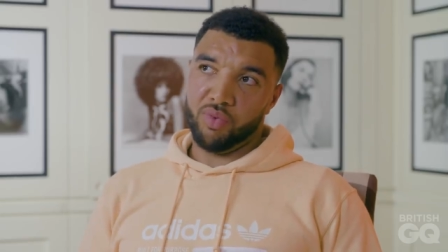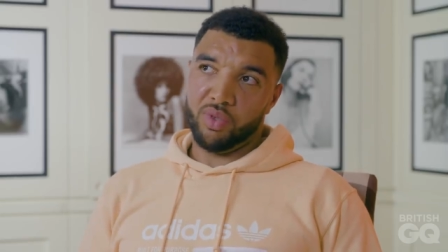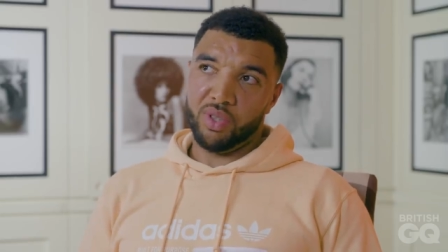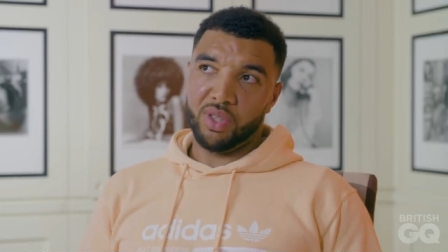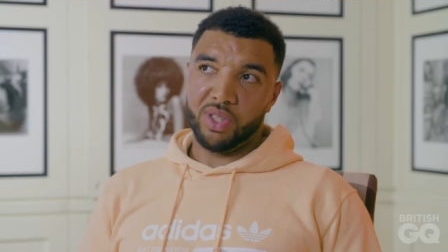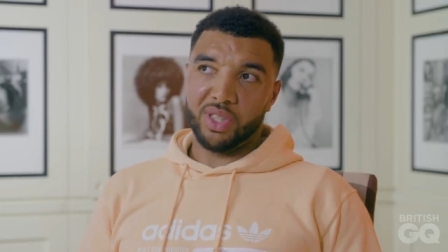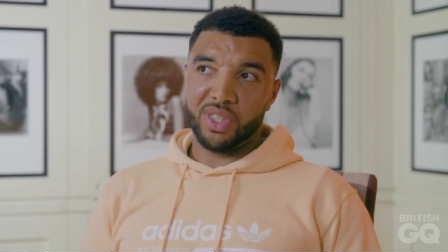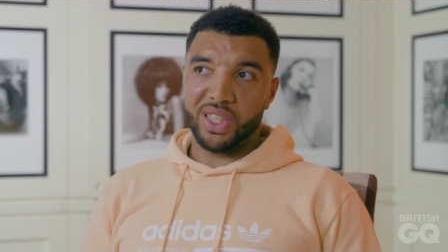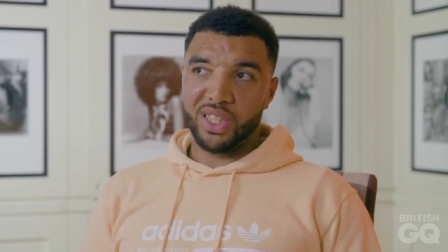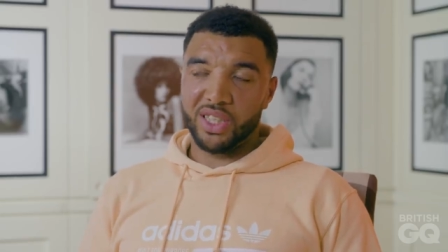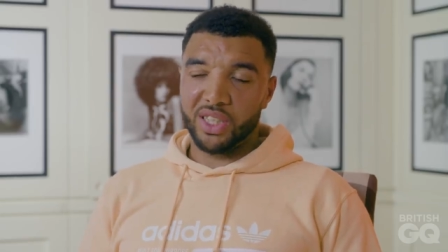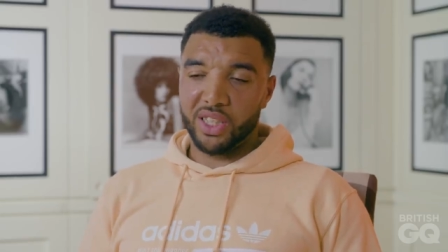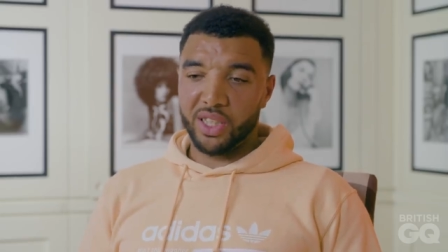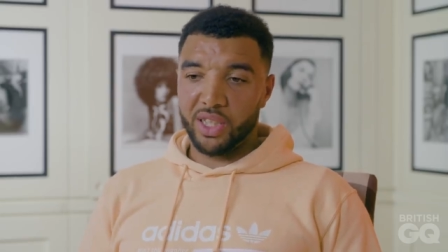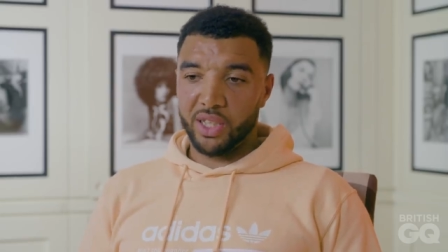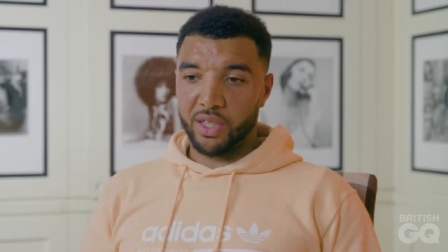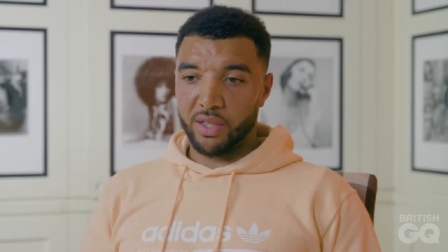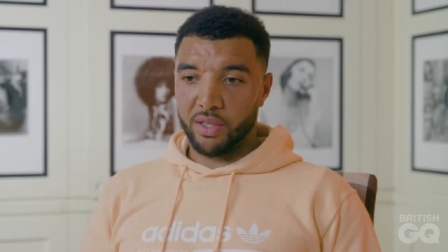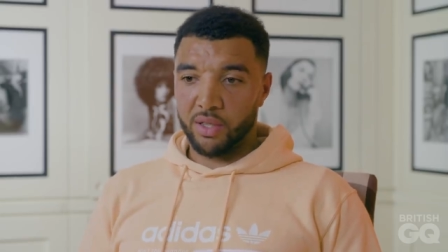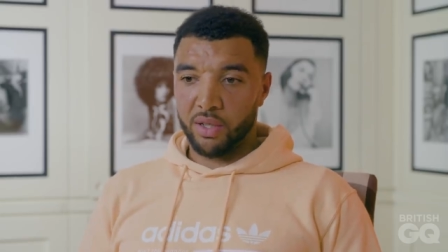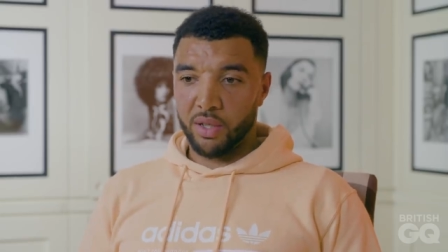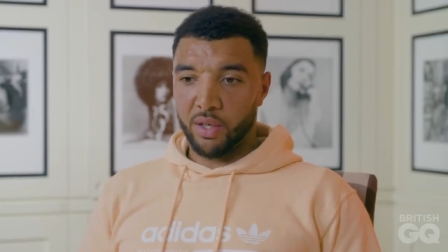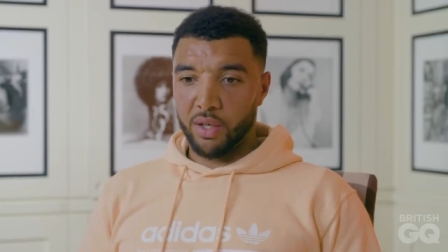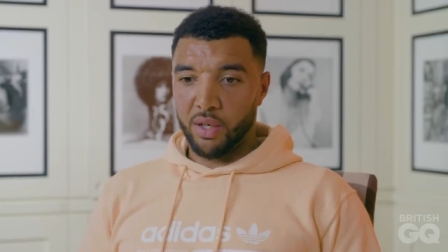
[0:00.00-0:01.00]
6
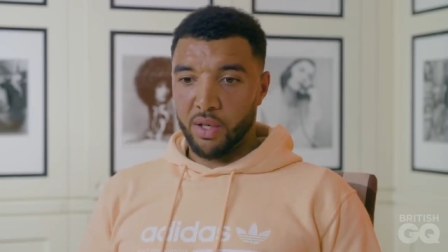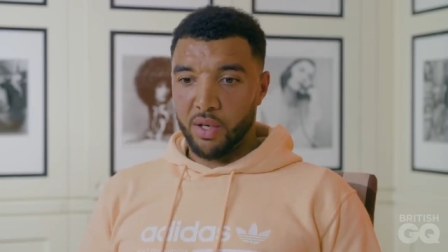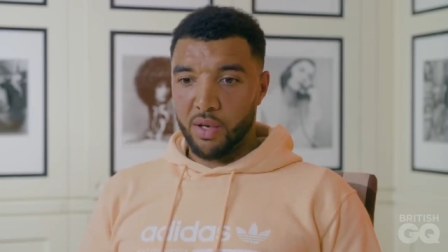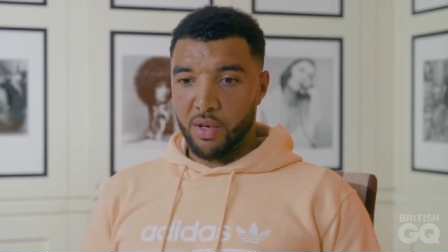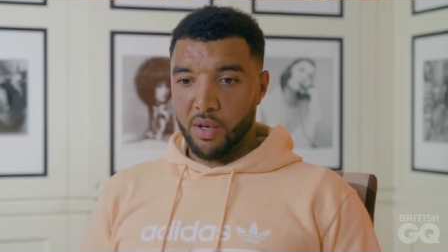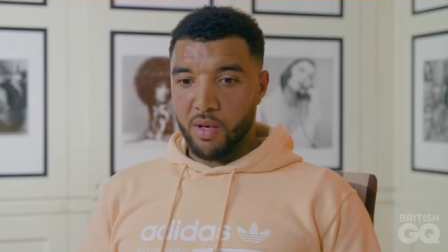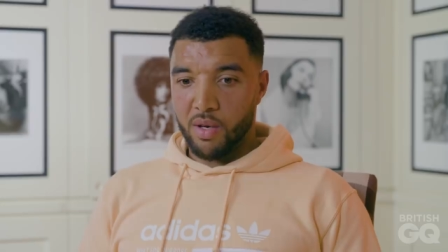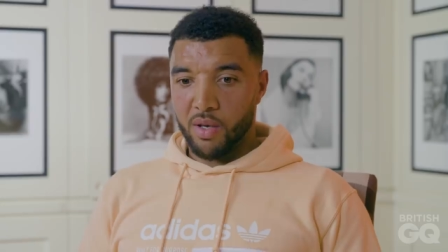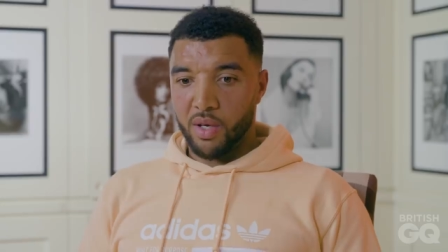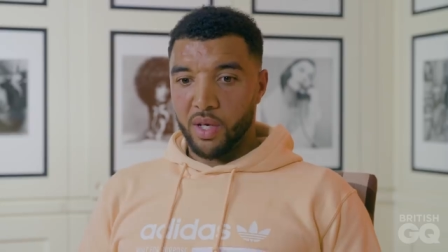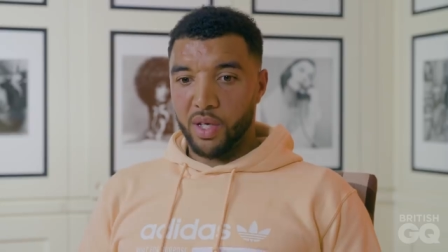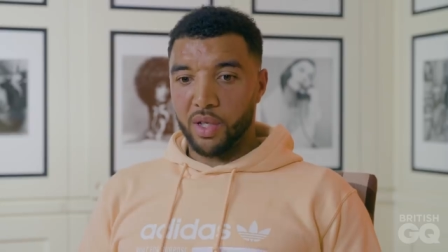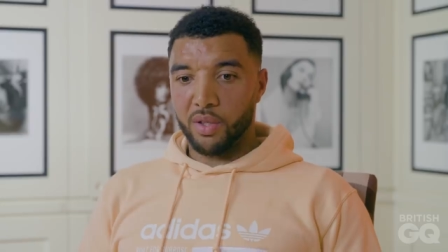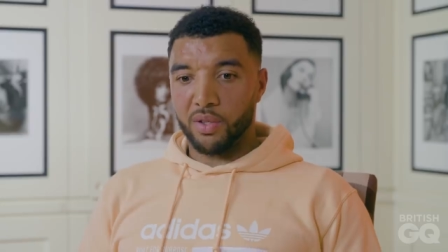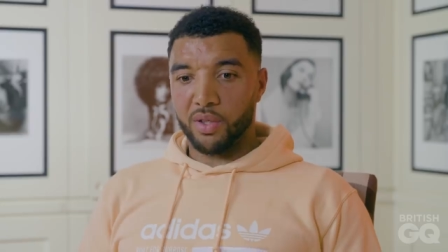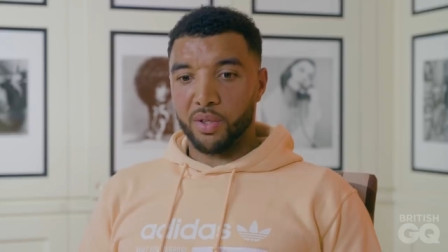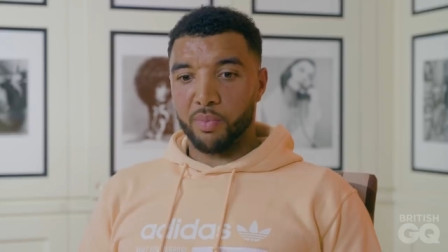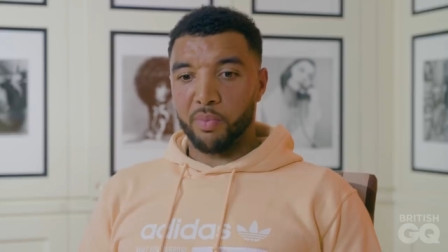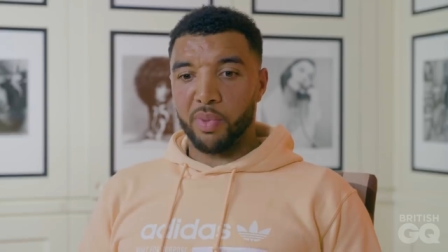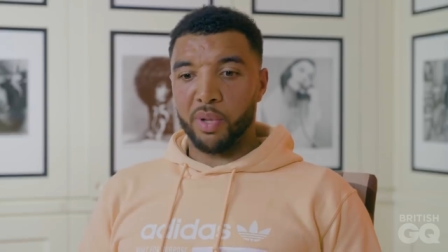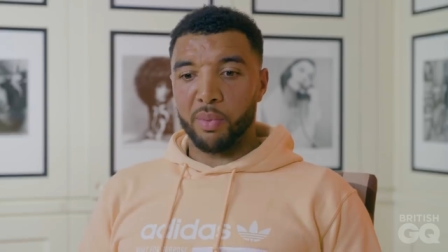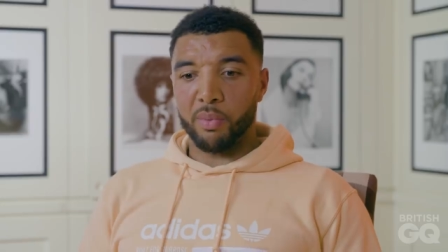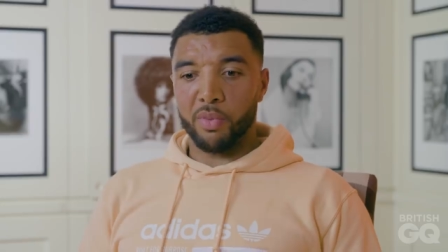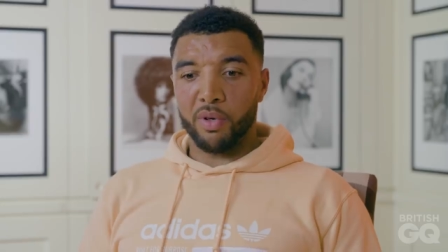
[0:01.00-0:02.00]
years. He used to
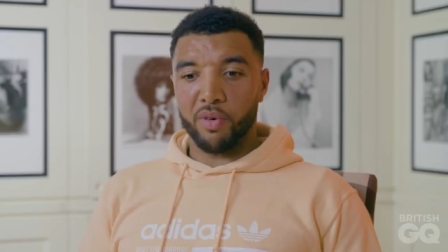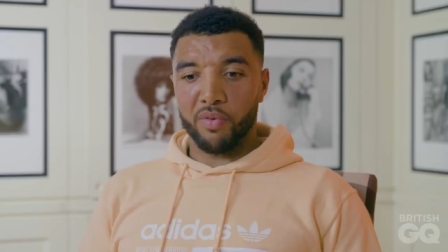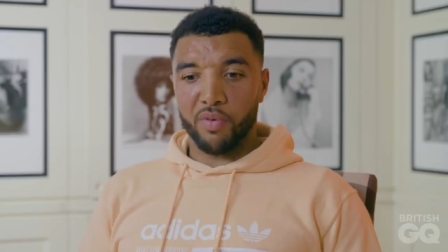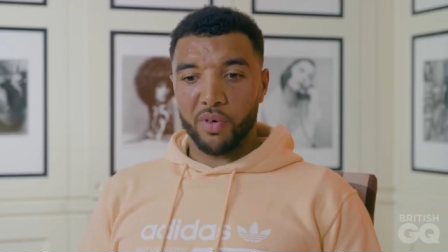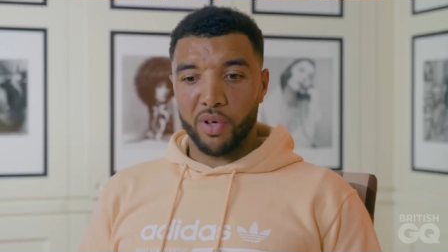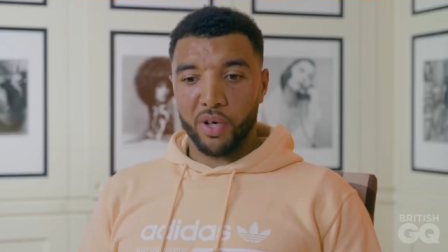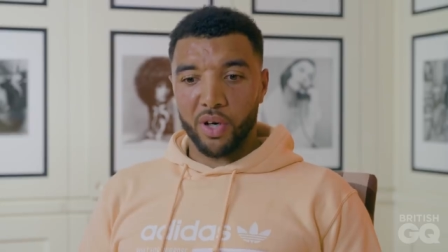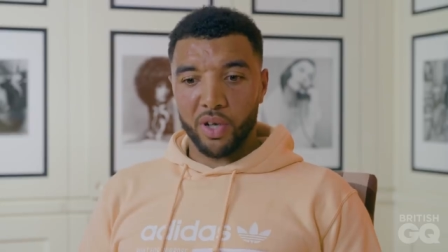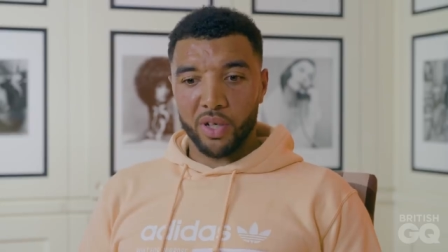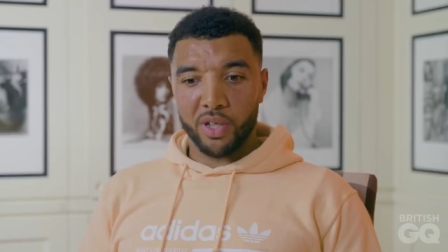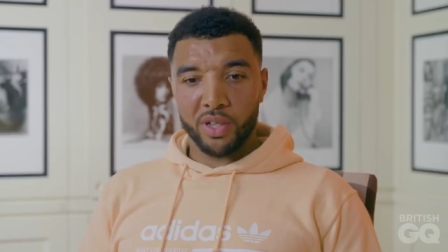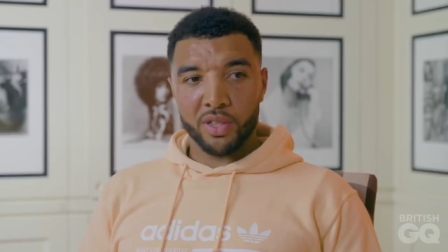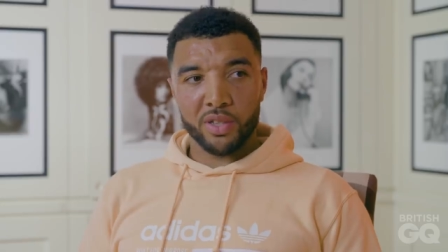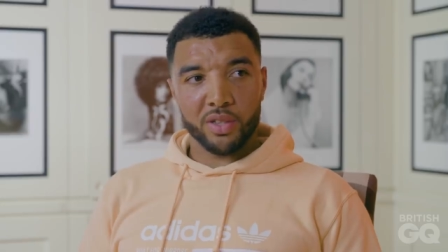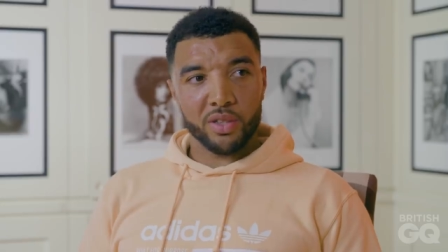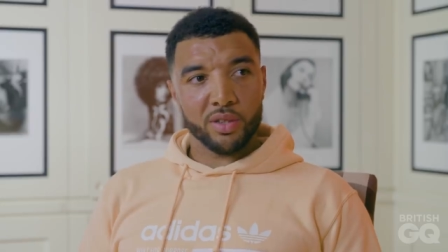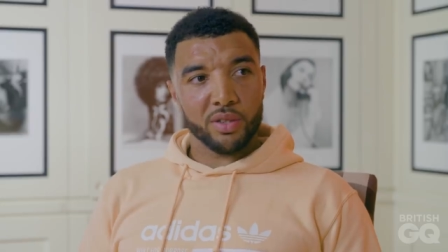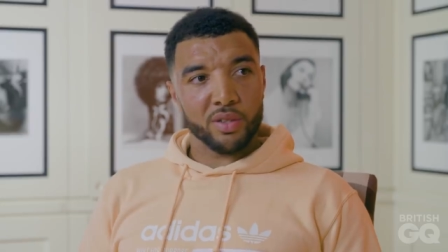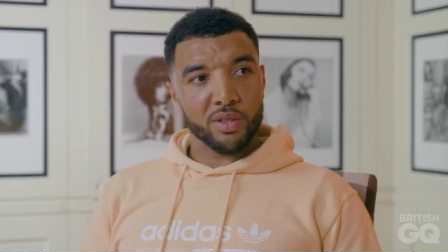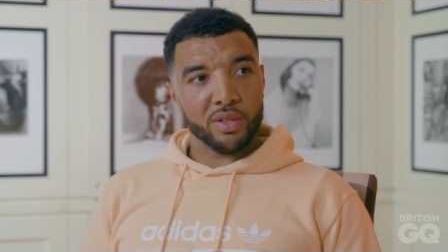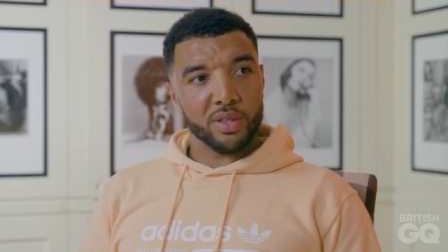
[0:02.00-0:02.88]
pick me up for college